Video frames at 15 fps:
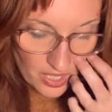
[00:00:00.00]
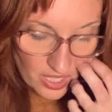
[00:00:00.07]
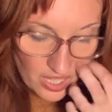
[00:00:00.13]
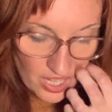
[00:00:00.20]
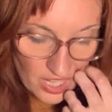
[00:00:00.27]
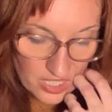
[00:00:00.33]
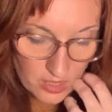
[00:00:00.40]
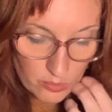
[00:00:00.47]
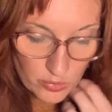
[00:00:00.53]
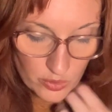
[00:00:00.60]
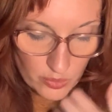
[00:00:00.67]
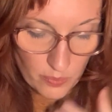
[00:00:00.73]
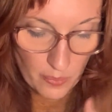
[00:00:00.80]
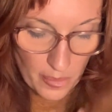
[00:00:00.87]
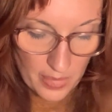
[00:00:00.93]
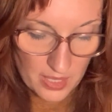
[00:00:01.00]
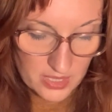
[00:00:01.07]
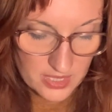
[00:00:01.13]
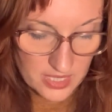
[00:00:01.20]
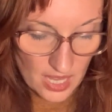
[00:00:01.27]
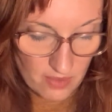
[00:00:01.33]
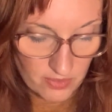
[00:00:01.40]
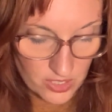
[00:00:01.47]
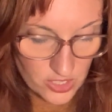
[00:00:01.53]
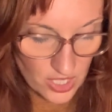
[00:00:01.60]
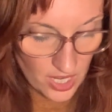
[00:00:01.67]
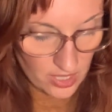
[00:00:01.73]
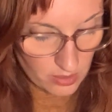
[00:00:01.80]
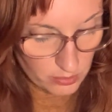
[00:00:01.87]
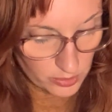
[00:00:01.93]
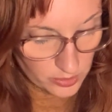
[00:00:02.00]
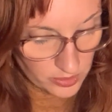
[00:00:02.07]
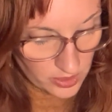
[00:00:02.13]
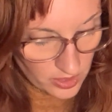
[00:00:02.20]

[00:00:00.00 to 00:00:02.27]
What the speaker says: animal, a savage animal.